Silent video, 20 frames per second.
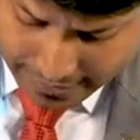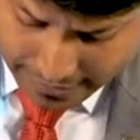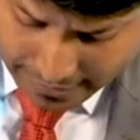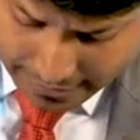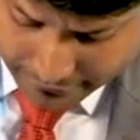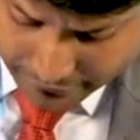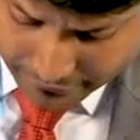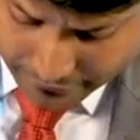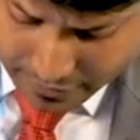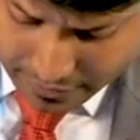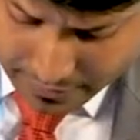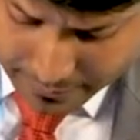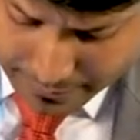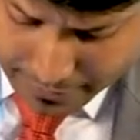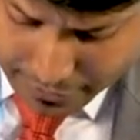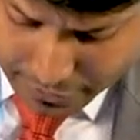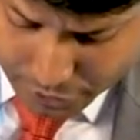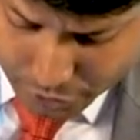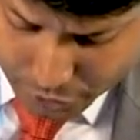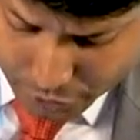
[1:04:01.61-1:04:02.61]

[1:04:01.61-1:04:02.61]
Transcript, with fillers: It will be